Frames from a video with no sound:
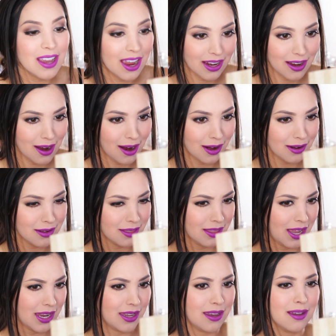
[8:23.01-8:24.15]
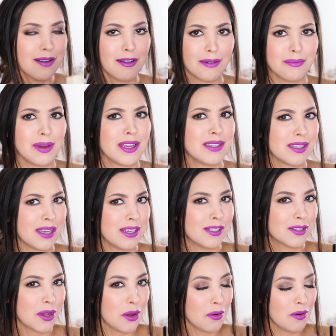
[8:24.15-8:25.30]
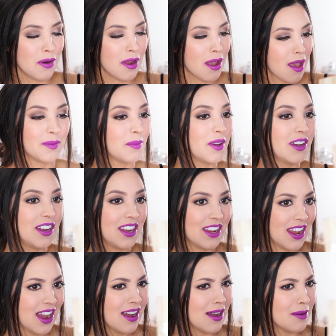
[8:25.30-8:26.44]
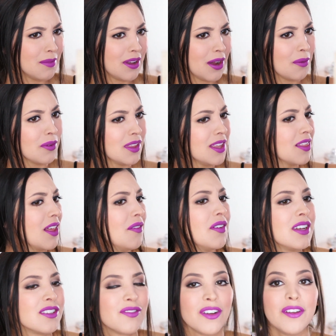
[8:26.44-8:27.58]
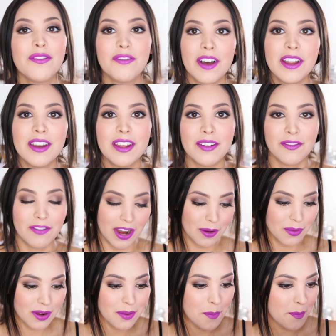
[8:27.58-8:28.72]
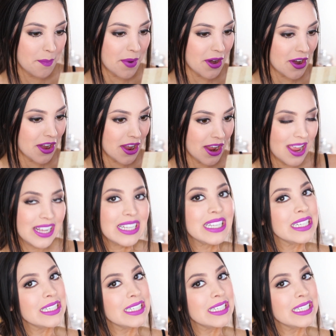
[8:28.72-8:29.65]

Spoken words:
I kind of like it on my skin tone, but yeah, I mean, I really love it. It's very fun and vibrant, but